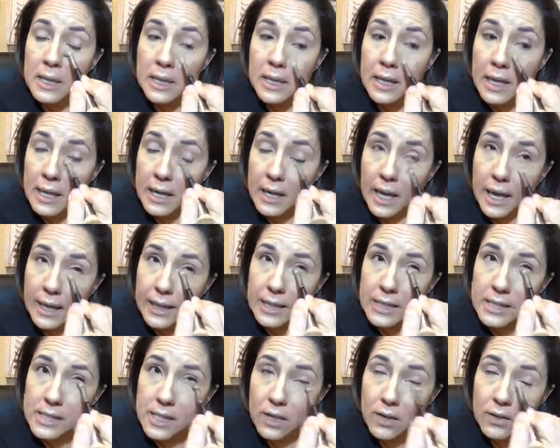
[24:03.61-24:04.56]
And I
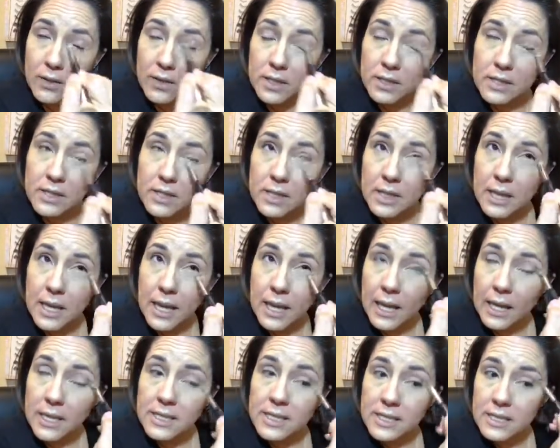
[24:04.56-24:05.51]
can tell you this, today
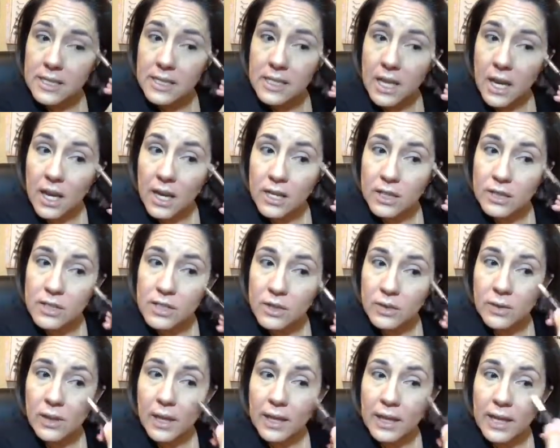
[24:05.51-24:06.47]
I did not
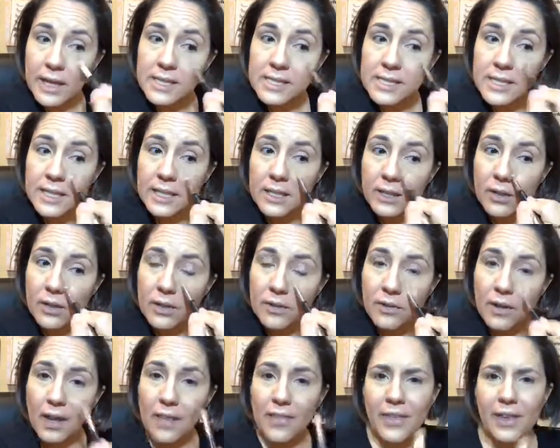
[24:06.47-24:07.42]
do like I did
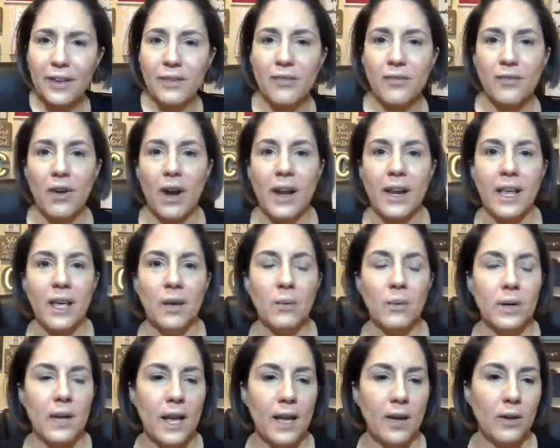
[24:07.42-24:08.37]
on, I think, Friday,
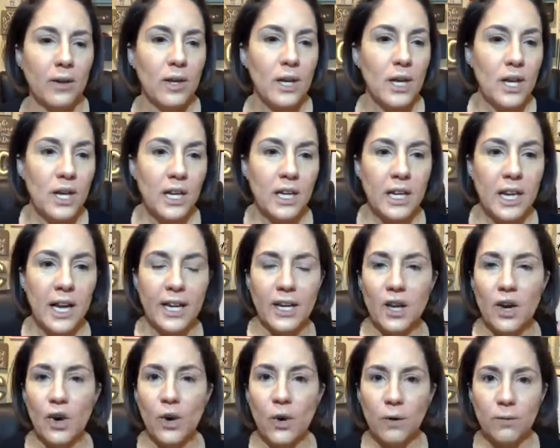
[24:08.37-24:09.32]
when I kind
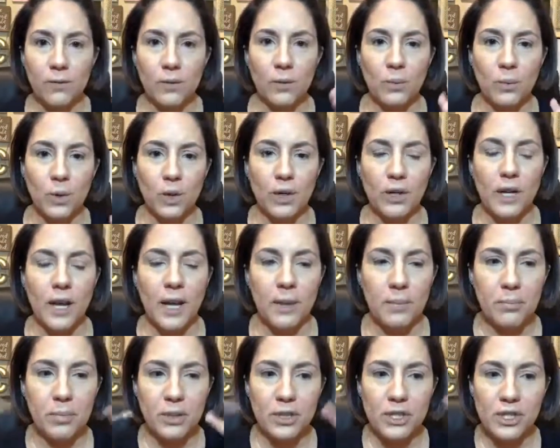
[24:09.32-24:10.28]
of I
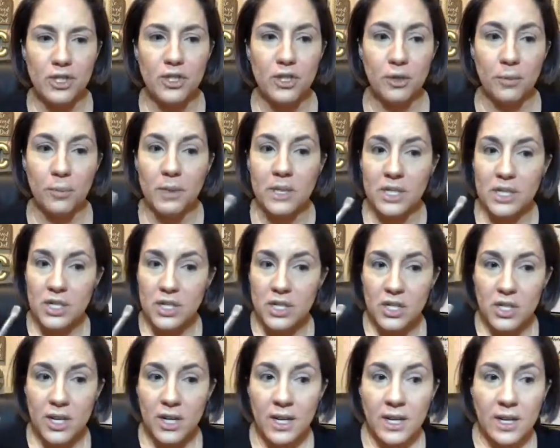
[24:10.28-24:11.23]
put too
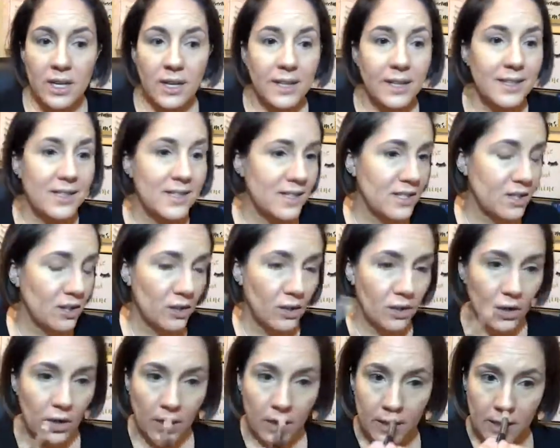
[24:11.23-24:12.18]
much concealer
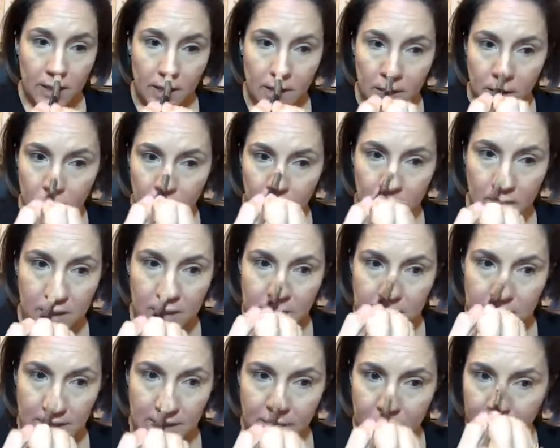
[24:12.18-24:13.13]
on. You can
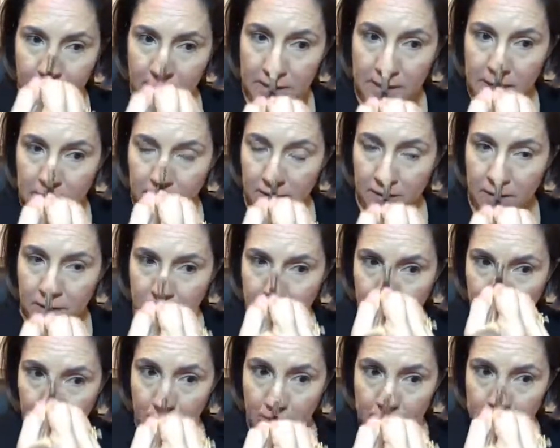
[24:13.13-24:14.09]
definitely tell the
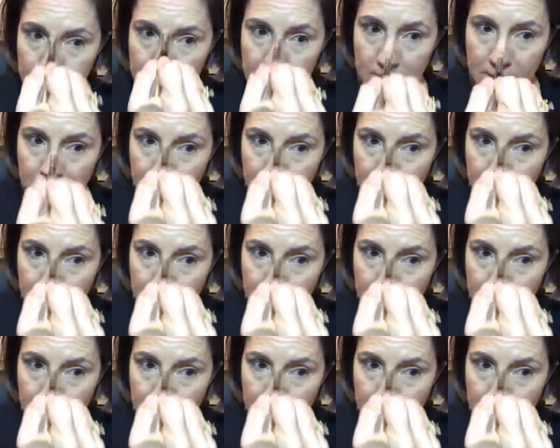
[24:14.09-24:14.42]
difference.